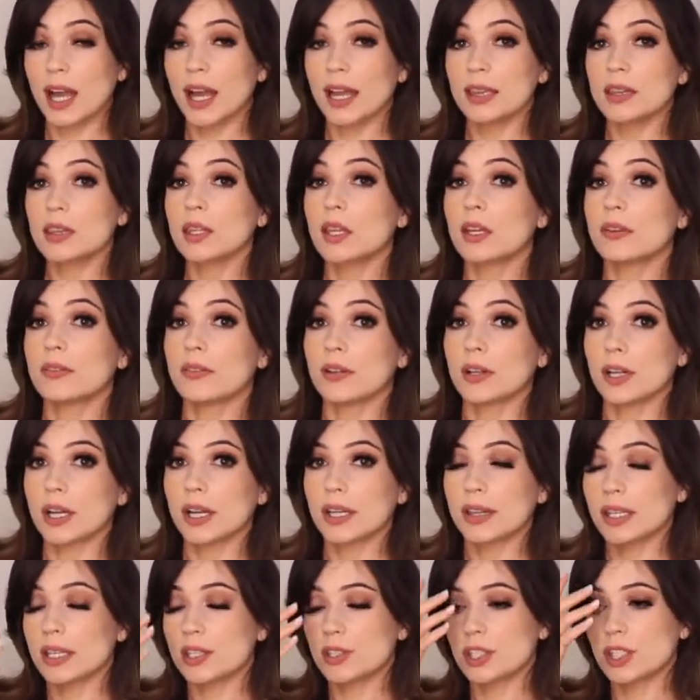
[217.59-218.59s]
I love her.
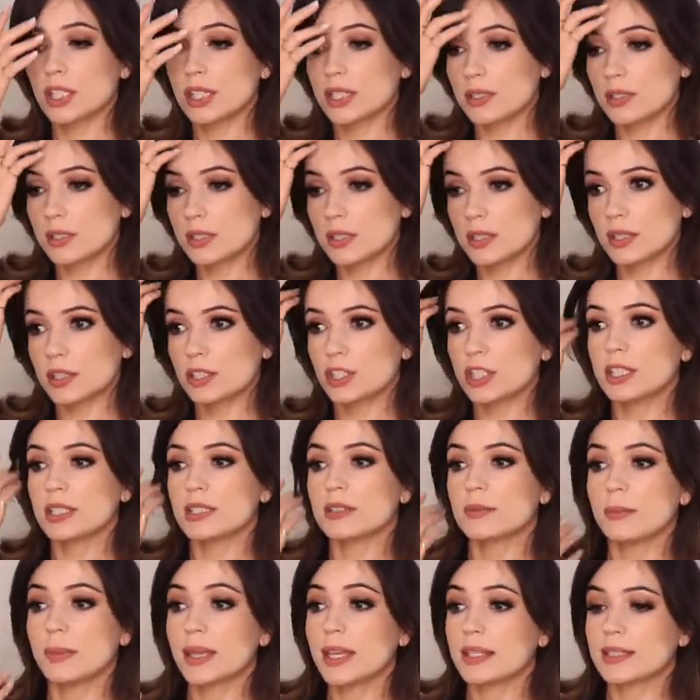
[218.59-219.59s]
I think
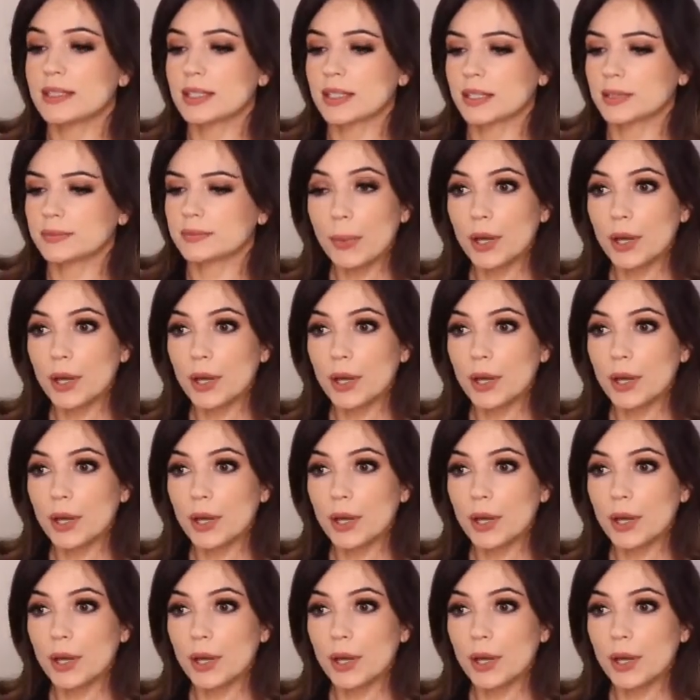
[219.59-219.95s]
she's amazing.